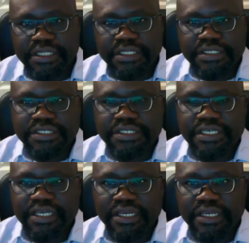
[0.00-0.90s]

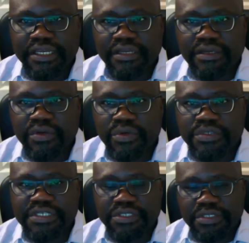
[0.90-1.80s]
This
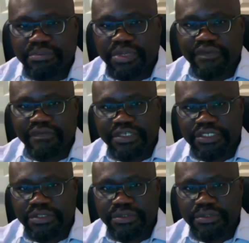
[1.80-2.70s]
goes into the blood
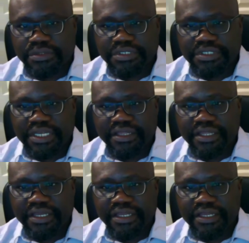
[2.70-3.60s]
vessels,
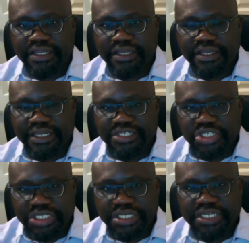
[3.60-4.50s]
and then
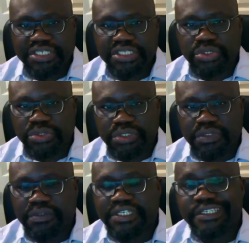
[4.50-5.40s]
ideally it should
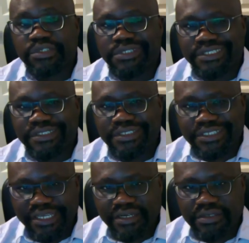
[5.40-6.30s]
go into the
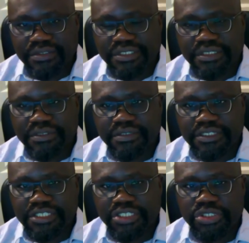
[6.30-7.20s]
cells,
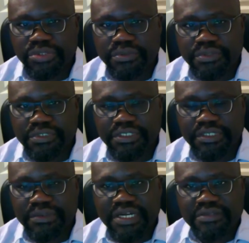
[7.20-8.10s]
the tissue,
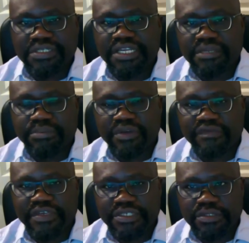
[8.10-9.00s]
outside the
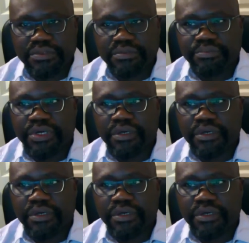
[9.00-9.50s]
blood vessels.